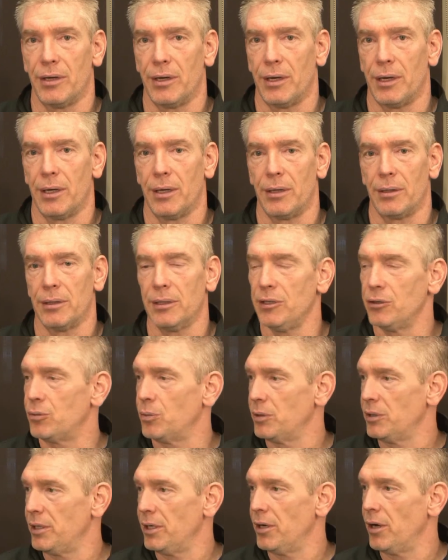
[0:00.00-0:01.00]
at least
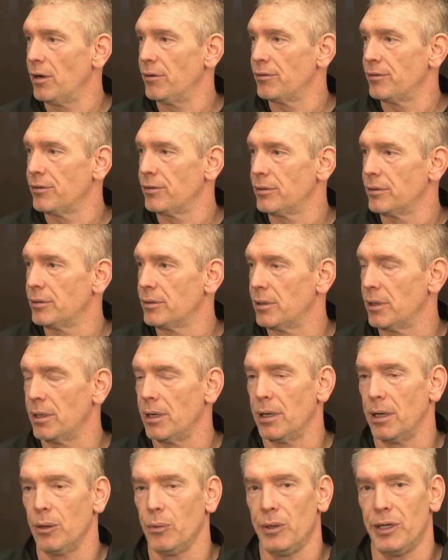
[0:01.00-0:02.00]
one day off
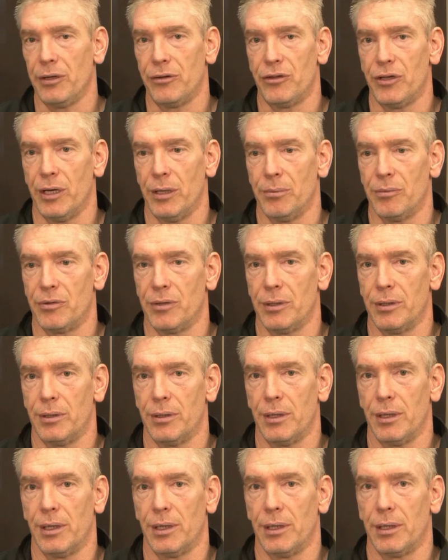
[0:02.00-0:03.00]
a week, James,
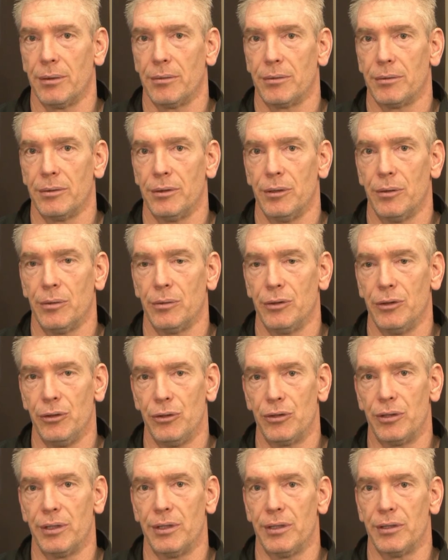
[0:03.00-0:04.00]
and
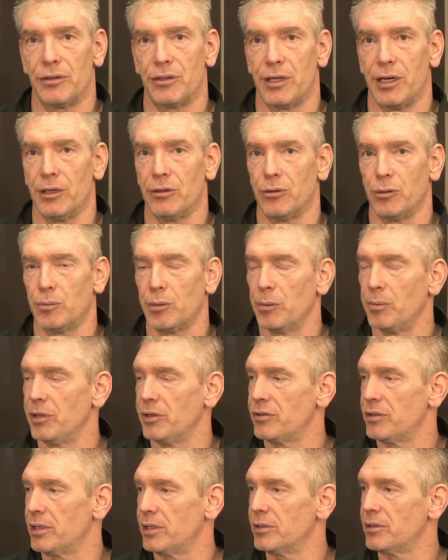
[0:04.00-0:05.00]
usually the schedule
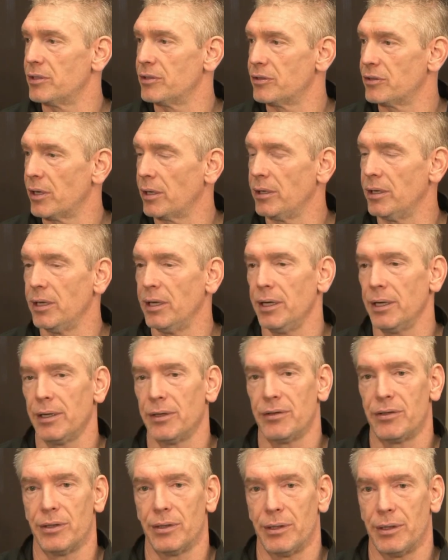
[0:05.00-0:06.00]
permits that it's a Sunday and
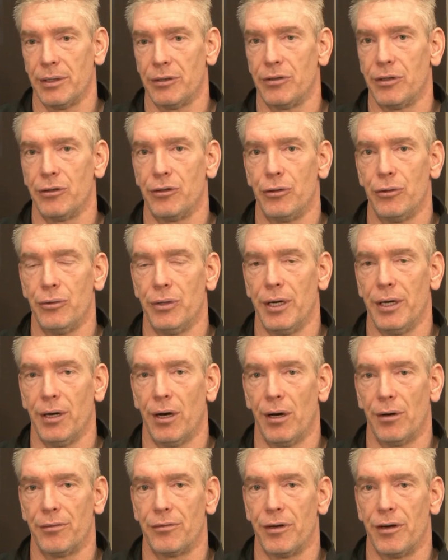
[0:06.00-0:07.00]
it's a true day
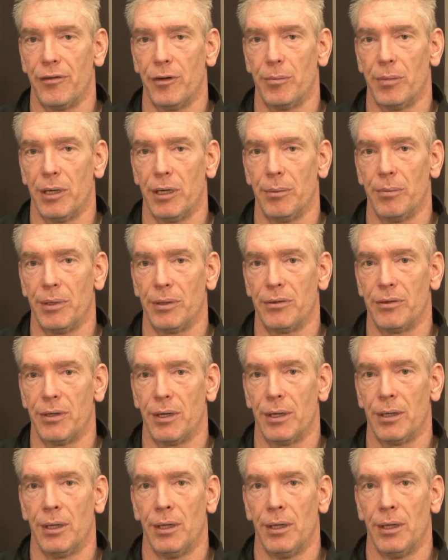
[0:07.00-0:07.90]
off for everybody. But